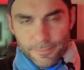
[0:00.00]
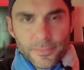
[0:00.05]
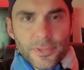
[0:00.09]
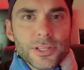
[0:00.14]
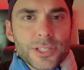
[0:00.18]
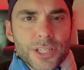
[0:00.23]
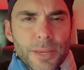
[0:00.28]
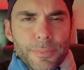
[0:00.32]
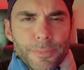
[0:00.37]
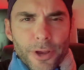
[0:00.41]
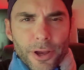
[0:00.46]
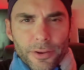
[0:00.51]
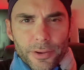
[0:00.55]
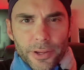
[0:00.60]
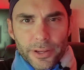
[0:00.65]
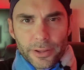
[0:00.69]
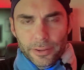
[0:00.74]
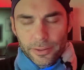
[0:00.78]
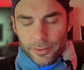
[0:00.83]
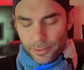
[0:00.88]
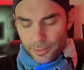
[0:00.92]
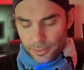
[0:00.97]
Let's keep going.
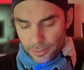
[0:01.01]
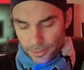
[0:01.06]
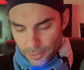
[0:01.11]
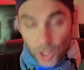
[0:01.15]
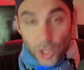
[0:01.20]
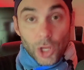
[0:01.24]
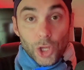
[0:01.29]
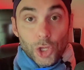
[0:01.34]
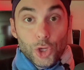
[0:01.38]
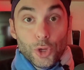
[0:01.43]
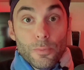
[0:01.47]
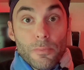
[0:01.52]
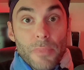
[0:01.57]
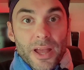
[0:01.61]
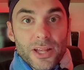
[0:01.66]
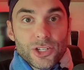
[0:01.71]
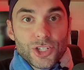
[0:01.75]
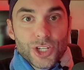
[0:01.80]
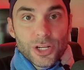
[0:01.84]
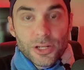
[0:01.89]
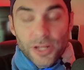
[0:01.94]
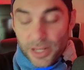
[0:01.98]
You
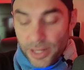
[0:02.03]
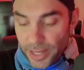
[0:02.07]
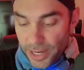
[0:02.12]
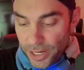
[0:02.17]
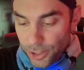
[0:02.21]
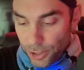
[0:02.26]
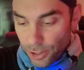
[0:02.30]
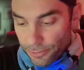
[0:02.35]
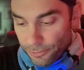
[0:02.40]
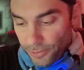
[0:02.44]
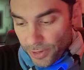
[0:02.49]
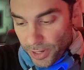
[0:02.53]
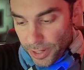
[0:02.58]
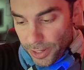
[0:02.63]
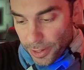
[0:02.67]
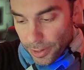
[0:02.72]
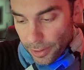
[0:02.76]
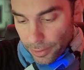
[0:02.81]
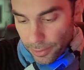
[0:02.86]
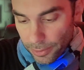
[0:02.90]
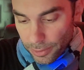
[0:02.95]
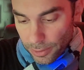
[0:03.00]
mentioned it in your
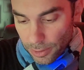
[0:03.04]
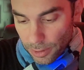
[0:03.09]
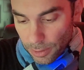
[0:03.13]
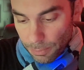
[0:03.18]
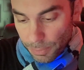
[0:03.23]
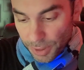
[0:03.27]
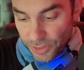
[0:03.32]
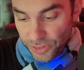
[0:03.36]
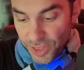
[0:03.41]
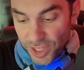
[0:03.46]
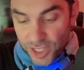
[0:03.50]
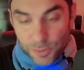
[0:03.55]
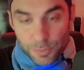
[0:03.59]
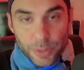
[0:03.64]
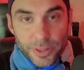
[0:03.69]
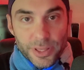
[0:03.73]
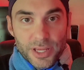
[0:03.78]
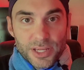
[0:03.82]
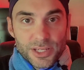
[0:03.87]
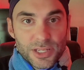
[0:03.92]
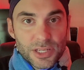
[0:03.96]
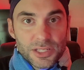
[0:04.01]
video, but this
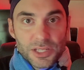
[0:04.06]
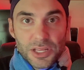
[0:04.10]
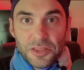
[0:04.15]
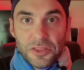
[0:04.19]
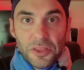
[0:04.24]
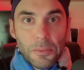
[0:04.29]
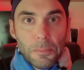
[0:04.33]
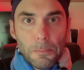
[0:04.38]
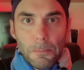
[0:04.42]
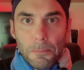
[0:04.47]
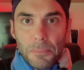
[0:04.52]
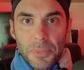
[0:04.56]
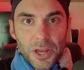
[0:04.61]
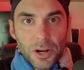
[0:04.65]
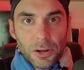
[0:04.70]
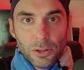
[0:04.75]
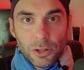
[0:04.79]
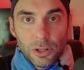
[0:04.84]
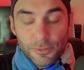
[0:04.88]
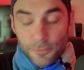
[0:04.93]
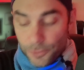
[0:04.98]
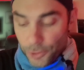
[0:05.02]
place is in the
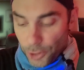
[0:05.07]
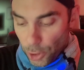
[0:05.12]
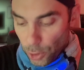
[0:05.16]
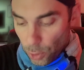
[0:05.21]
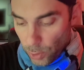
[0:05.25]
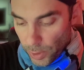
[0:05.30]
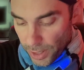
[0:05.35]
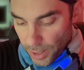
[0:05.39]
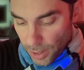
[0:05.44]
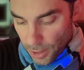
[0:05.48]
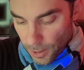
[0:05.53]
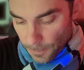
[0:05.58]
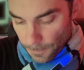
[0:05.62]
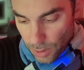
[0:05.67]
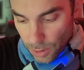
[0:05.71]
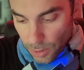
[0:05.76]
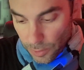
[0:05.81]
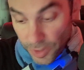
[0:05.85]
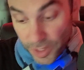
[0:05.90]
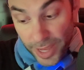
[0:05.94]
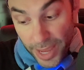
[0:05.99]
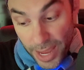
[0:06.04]
middle of nowhere.
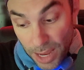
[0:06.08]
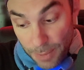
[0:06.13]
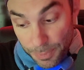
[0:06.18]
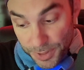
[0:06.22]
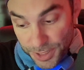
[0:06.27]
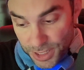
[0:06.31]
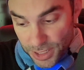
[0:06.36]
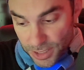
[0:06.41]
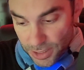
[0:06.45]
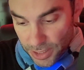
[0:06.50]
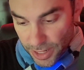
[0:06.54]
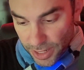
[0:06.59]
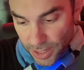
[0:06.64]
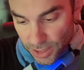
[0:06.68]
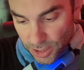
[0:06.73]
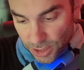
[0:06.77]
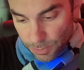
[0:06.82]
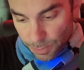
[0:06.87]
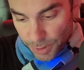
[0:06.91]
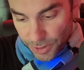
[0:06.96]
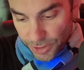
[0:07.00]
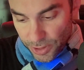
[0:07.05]
The campus is nice,
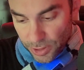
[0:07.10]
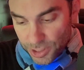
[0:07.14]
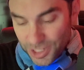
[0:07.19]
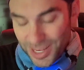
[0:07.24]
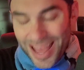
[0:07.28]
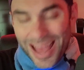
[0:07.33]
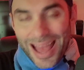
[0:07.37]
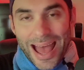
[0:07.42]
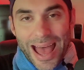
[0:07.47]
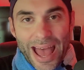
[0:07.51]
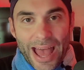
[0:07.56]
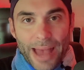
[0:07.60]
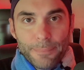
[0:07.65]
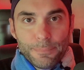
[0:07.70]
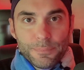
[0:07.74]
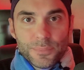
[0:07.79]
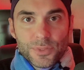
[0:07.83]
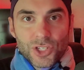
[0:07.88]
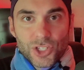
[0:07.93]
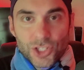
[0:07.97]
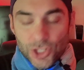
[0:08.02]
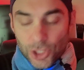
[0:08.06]
but there's
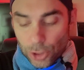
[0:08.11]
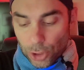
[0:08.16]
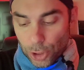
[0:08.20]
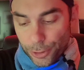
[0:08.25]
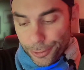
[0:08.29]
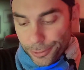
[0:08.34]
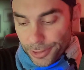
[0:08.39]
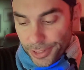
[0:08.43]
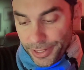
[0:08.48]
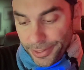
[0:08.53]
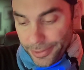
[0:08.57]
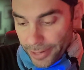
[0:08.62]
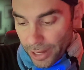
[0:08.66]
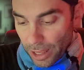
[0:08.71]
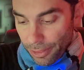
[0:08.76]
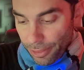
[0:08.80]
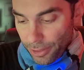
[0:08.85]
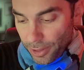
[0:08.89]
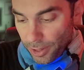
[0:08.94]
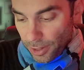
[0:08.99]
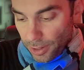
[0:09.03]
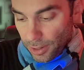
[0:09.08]
absolutely
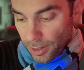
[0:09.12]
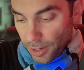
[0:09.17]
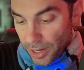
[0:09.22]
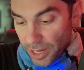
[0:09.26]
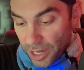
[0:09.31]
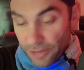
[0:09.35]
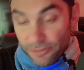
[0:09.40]
nothing in a